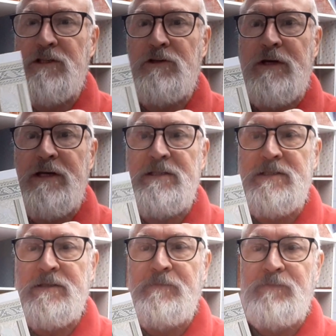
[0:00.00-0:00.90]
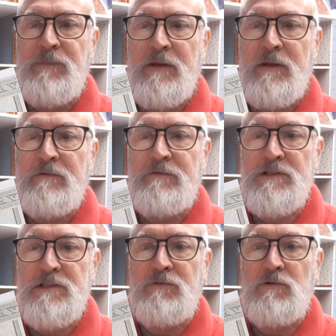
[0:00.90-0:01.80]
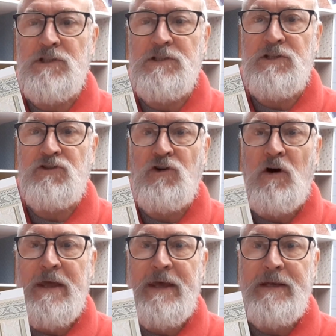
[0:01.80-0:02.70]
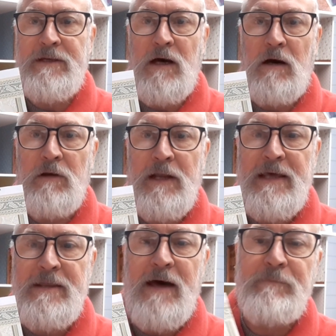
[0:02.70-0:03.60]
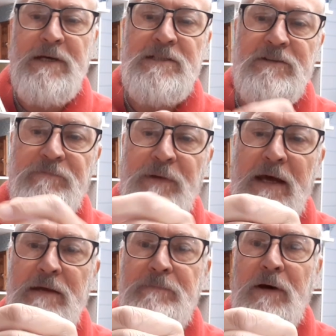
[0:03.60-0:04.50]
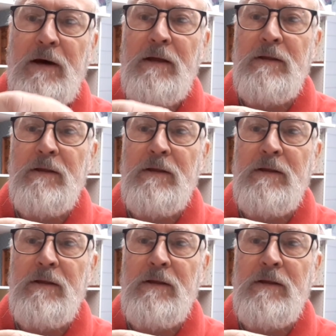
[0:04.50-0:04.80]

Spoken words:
do is, first of all, just to try it, I'll lay that piece of paper